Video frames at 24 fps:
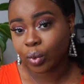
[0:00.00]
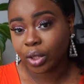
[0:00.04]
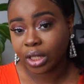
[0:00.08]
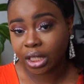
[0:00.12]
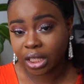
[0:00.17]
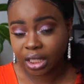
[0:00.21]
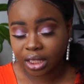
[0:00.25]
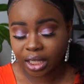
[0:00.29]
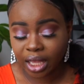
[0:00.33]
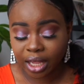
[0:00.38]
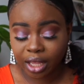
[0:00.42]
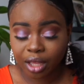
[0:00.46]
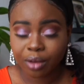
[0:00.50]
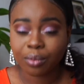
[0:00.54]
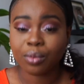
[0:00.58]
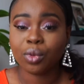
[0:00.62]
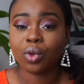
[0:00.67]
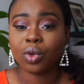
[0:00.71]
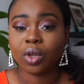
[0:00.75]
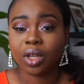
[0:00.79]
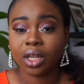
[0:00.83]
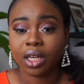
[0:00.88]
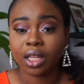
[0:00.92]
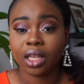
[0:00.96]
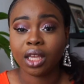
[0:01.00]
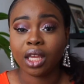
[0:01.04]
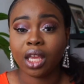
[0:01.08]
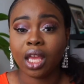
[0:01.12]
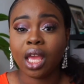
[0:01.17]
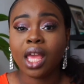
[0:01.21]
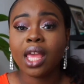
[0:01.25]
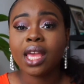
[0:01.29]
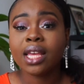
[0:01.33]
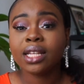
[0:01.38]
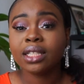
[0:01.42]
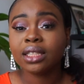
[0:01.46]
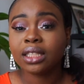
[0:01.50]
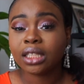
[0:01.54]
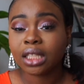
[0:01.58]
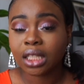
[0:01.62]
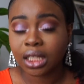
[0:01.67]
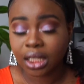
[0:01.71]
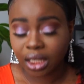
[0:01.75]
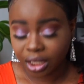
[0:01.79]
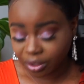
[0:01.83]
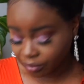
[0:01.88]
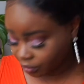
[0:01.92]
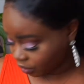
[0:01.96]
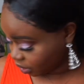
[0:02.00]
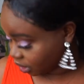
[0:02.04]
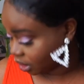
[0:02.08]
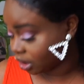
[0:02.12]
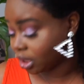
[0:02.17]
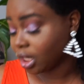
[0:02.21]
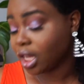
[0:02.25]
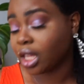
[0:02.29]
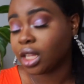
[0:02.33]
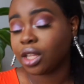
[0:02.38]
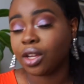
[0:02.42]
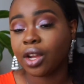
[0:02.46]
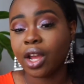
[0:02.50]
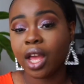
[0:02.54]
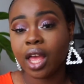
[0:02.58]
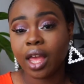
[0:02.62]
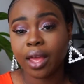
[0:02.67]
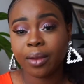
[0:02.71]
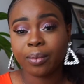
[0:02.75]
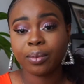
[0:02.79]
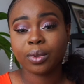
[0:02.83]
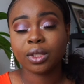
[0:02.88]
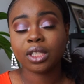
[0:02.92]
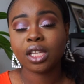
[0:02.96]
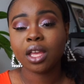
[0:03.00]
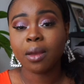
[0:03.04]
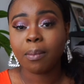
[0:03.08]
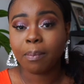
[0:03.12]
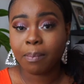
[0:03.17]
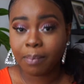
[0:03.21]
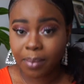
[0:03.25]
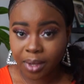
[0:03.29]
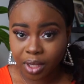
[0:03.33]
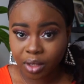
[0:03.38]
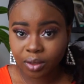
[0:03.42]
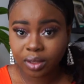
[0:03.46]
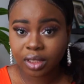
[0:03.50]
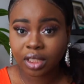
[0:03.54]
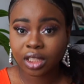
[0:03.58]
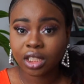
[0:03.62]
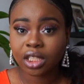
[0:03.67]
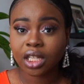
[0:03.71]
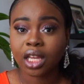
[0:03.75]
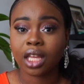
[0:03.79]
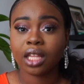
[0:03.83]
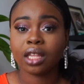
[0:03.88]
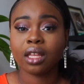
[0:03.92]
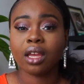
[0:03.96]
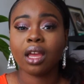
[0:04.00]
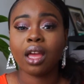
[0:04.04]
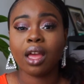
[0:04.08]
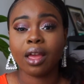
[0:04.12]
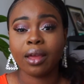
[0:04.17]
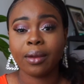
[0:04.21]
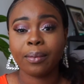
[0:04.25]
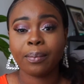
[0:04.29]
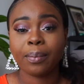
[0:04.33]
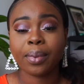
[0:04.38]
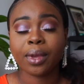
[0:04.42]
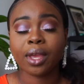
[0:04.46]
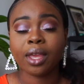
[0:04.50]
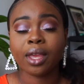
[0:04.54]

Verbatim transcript: We need that community to lift each other up, to build each other up,